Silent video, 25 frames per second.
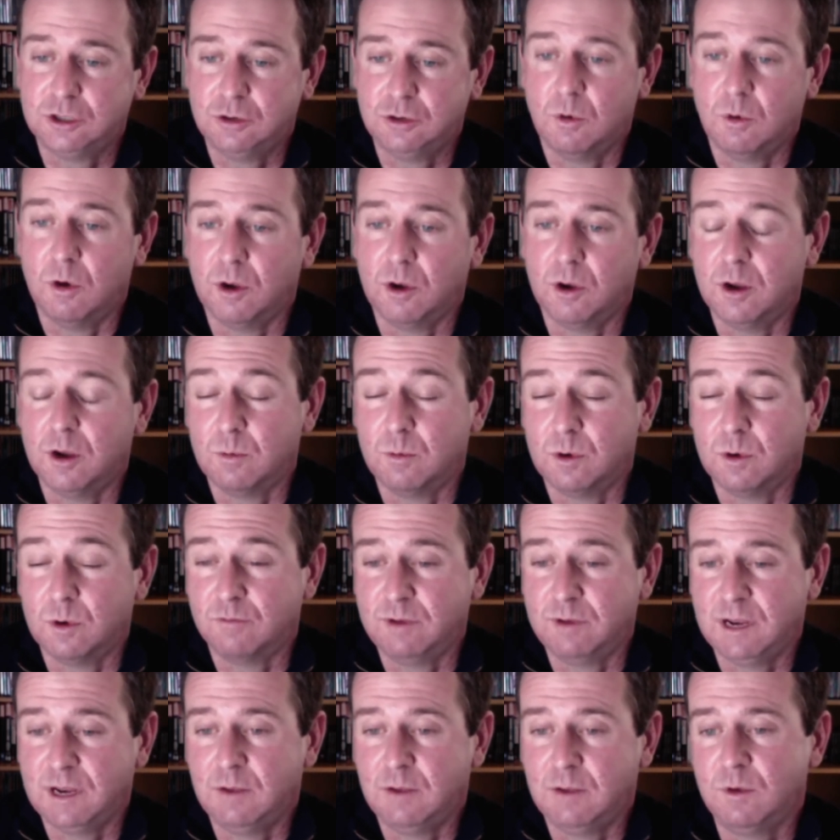do want and
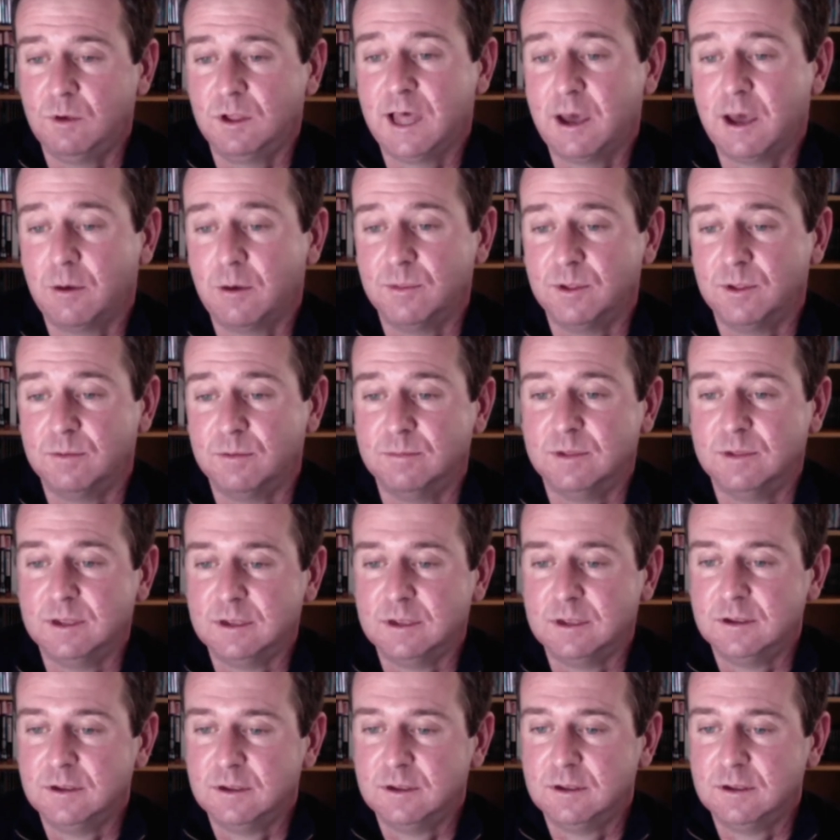what really will help them,